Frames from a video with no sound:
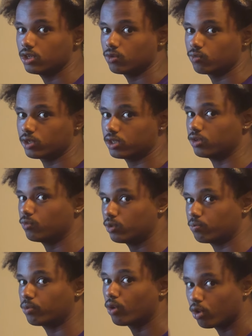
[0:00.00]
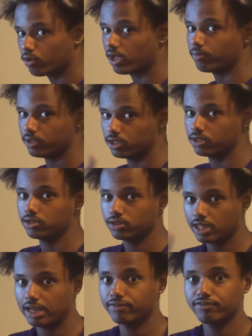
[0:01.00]
We're programming
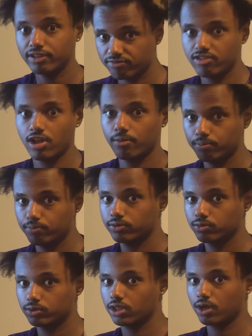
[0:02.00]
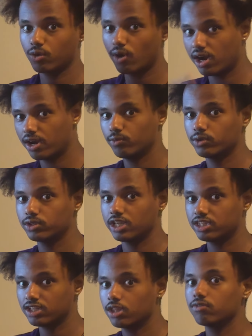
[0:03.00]
that flip flop. We're like
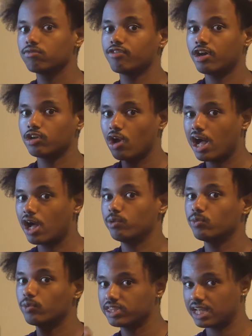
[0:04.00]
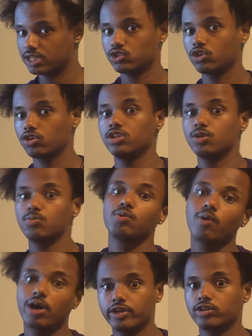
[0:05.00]
telling Vivado how we want that circuit to be
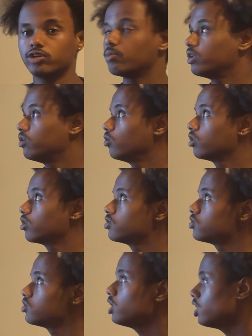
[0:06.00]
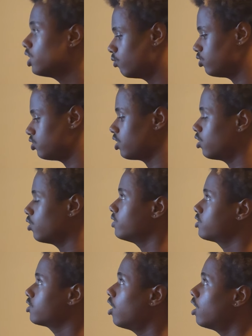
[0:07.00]
wired by doing this. When you say
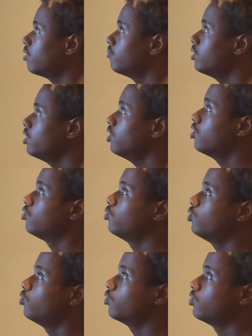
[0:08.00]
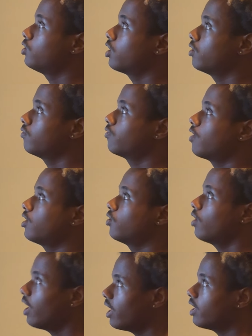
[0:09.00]
always calm, you're telling
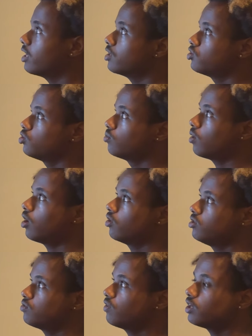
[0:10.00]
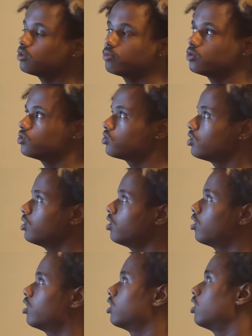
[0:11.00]
Vivado, hey, assume all these variables
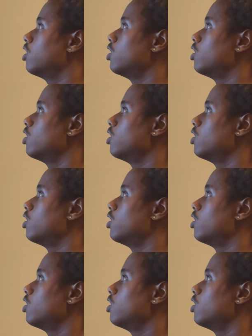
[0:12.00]
are,